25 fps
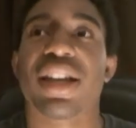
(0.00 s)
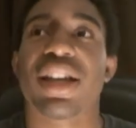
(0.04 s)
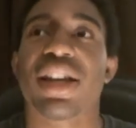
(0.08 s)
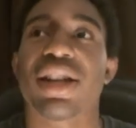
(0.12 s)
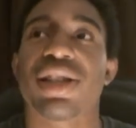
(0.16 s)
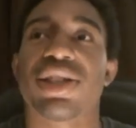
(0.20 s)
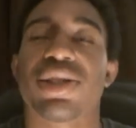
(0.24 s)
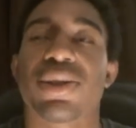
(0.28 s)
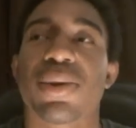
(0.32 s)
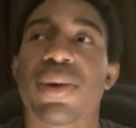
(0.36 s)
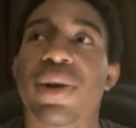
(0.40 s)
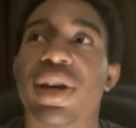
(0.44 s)

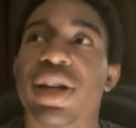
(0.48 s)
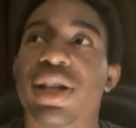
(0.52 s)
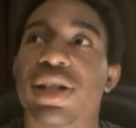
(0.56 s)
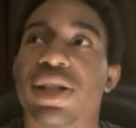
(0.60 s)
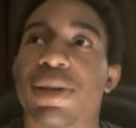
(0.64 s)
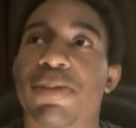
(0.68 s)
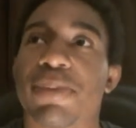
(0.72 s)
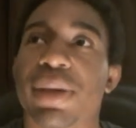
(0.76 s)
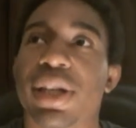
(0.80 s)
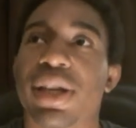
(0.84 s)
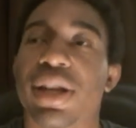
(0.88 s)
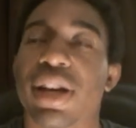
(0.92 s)
and it's going
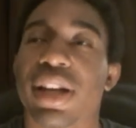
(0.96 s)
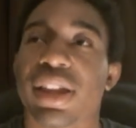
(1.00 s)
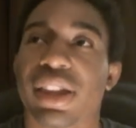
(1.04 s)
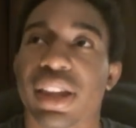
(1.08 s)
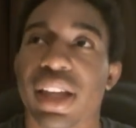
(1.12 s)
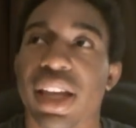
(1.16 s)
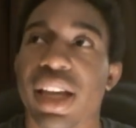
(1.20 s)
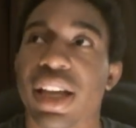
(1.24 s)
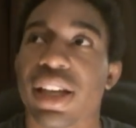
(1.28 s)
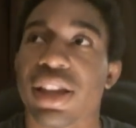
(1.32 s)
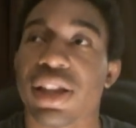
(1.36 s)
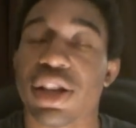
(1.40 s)
to be a
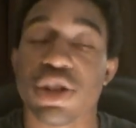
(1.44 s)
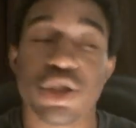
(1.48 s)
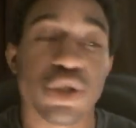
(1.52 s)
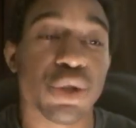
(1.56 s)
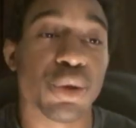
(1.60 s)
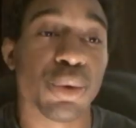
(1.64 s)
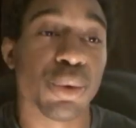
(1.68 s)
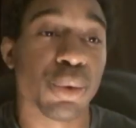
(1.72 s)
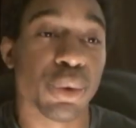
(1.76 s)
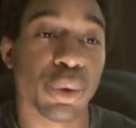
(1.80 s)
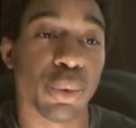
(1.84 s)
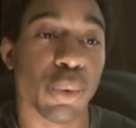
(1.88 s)
thing
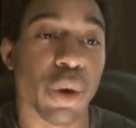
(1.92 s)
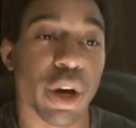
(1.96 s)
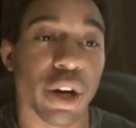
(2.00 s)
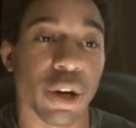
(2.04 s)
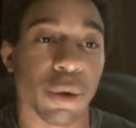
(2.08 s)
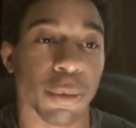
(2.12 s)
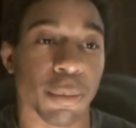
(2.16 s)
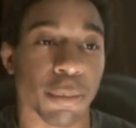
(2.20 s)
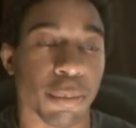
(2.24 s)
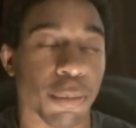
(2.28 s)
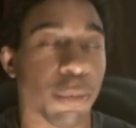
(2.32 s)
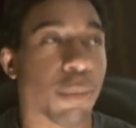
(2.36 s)
that you would
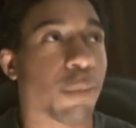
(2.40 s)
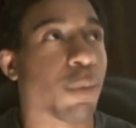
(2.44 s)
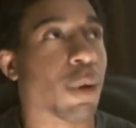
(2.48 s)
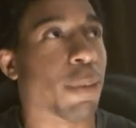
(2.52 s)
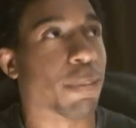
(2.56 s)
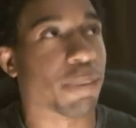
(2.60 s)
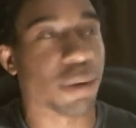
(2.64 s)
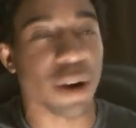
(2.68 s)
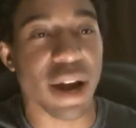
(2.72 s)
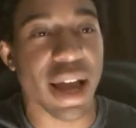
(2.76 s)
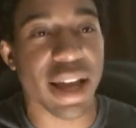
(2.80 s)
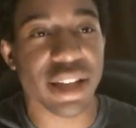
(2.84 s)
want to
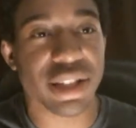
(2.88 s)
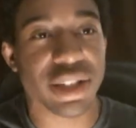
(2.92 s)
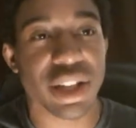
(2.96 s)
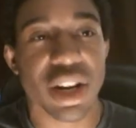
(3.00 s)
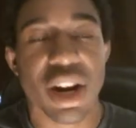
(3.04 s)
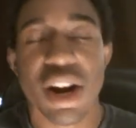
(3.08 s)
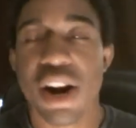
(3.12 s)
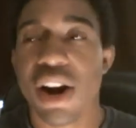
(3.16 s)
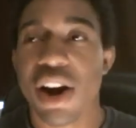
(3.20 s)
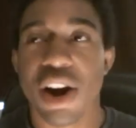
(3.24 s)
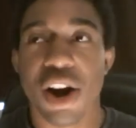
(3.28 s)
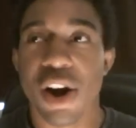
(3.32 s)
repress
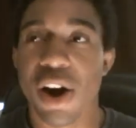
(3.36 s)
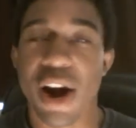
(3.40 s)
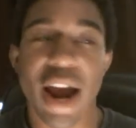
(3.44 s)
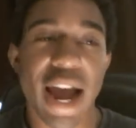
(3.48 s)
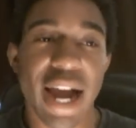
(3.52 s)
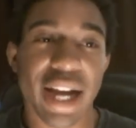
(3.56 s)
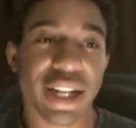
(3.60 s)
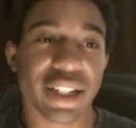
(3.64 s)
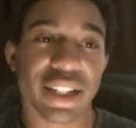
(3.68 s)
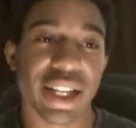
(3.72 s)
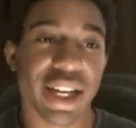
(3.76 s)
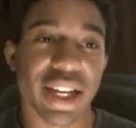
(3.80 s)
or
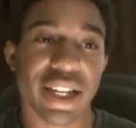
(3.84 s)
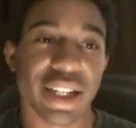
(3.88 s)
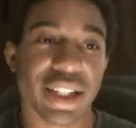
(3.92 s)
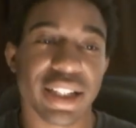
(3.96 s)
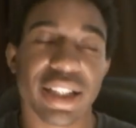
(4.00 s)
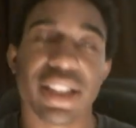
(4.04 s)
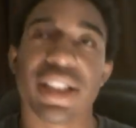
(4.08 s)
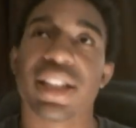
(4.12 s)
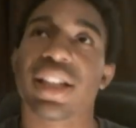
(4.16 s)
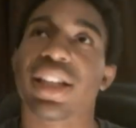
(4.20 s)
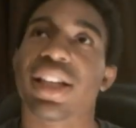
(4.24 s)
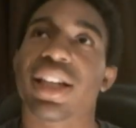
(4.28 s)
act like
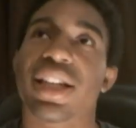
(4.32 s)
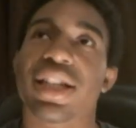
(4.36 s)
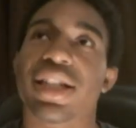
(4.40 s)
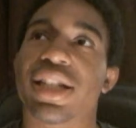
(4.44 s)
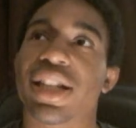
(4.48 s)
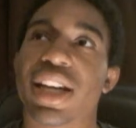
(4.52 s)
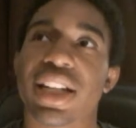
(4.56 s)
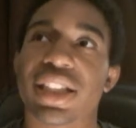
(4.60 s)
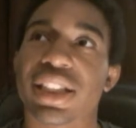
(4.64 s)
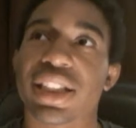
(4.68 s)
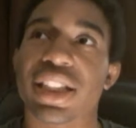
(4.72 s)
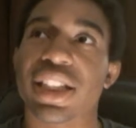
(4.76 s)

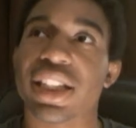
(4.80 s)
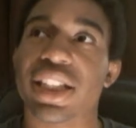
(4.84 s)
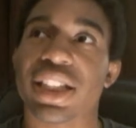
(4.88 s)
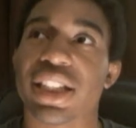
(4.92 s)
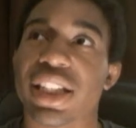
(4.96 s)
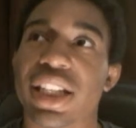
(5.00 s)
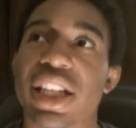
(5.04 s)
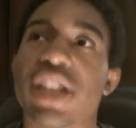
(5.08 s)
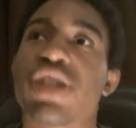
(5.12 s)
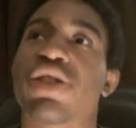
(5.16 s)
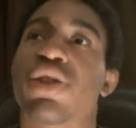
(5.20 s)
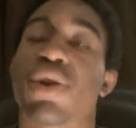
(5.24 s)
it doesn't
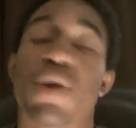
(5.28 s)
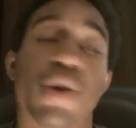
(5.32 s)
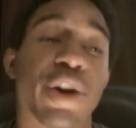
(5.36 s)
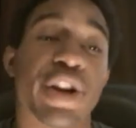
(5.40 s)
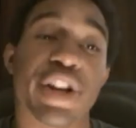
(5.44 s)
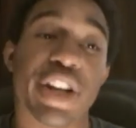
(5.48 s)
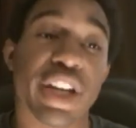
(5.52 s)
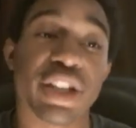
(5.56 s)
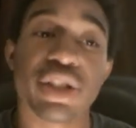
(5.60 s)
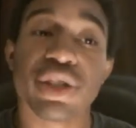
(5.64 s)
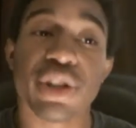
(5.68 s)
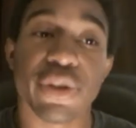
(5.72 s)
exist, or
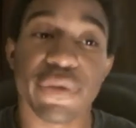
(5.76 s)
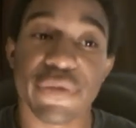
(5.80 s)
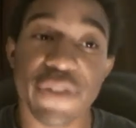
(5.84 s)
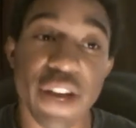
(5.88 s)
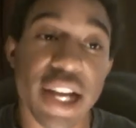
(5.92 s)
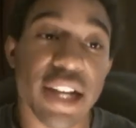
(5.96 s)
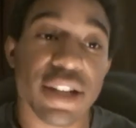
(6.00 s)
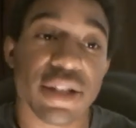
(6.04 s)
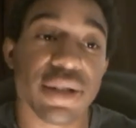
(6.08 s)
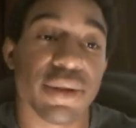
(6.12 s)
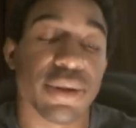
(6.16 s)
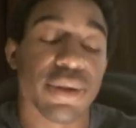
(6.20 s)
it doesn't
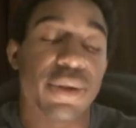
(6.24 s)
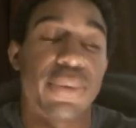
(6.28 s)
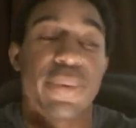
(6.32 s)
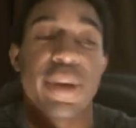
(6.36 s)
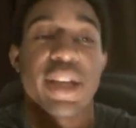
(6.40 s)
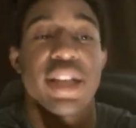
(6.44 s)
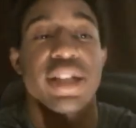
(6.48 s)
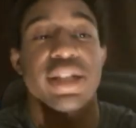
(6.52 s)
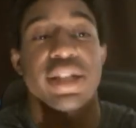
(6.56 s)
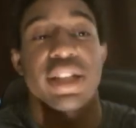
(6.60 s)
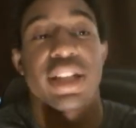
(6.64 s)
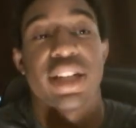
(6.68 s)
affect you in the
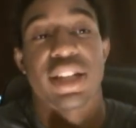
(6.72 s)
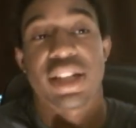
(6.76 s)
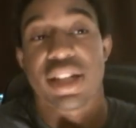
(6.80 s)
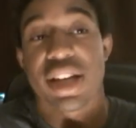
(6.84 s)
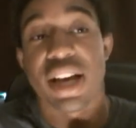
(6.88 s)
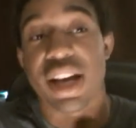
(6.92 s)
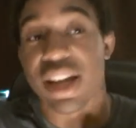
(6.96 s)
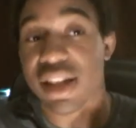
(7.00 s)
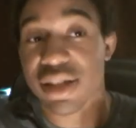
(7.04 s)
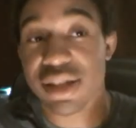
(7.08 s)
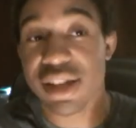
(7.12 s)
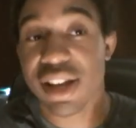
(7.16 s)
ways that it
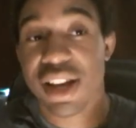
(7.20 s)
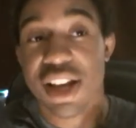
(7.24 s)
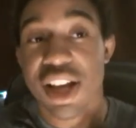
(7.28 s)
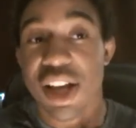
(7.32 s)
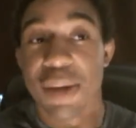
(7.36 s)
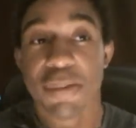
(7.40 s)
does.